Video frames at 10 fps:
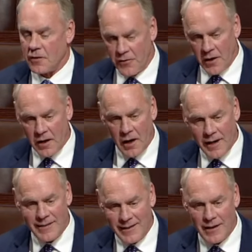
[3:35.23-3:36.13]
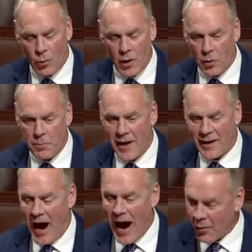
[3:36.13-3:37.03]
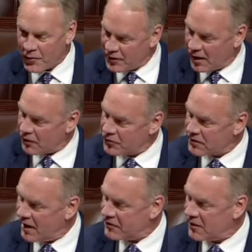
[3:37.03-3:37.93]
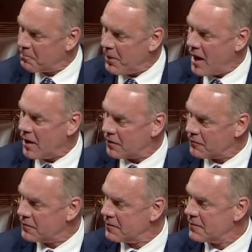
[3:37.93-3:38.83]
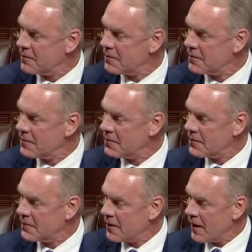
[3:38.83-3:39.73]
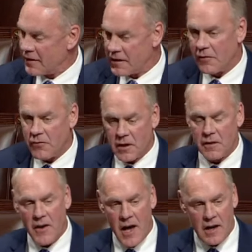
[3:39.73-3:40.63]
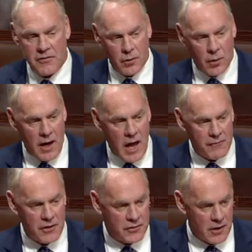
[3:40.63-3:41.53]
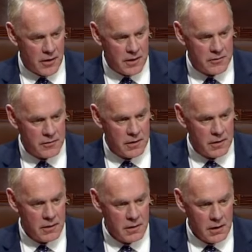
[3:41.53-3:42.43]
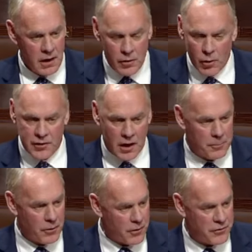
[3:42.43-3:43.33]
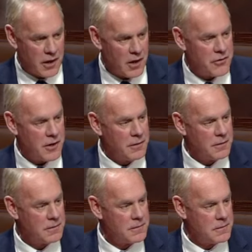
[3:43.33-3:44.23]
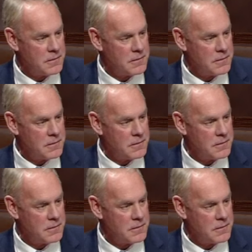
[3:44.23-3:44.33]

So the very idea we would make ourselves less competitive and give the advantage to our adversaries, and who's going to produce energy?